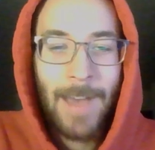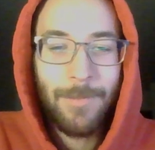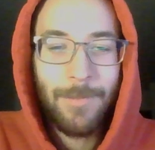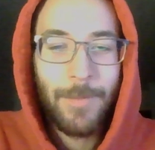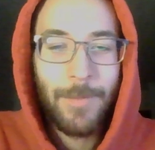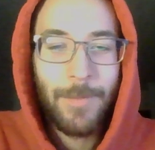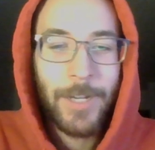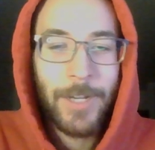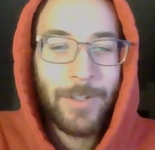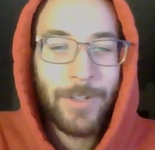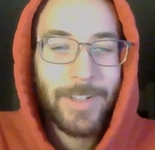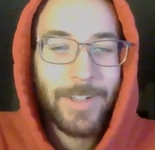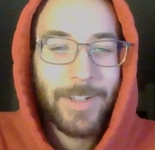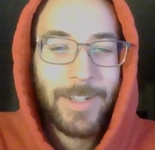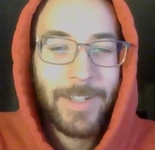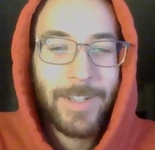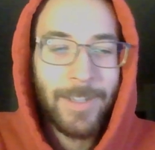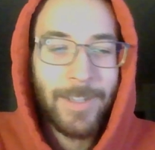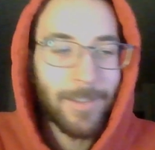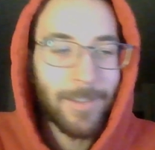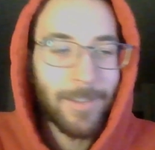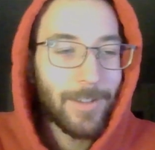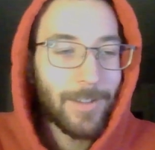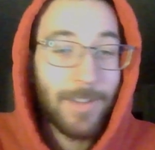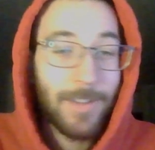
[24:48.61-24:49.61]
about it
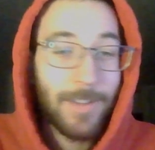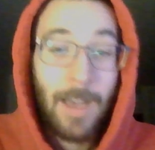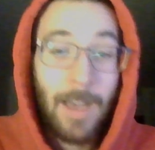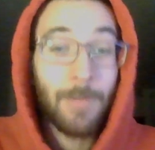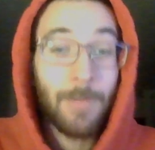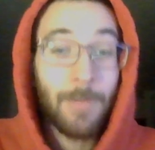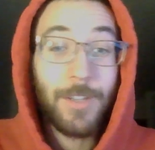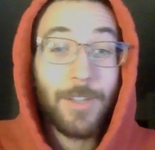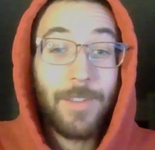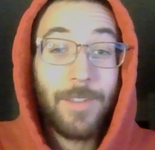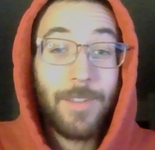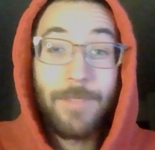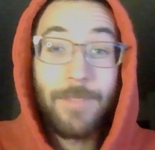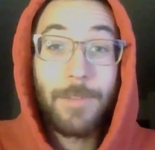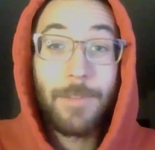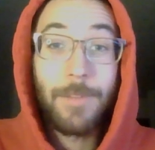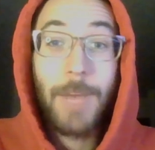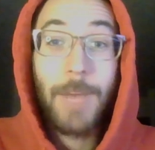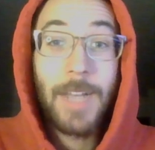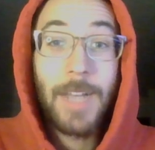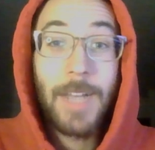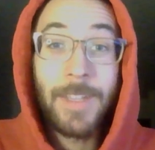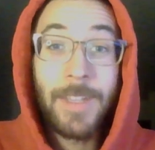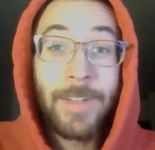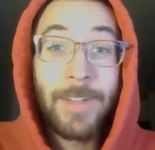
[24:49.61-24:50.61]
because I'm just living my
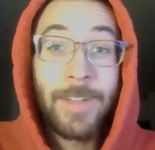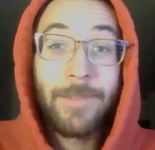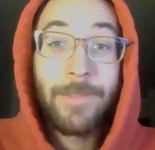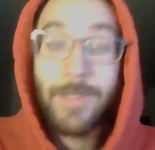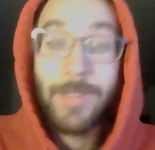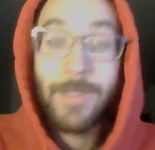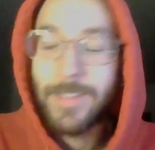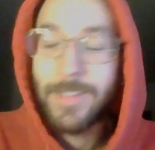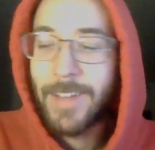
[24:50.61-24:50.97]
life.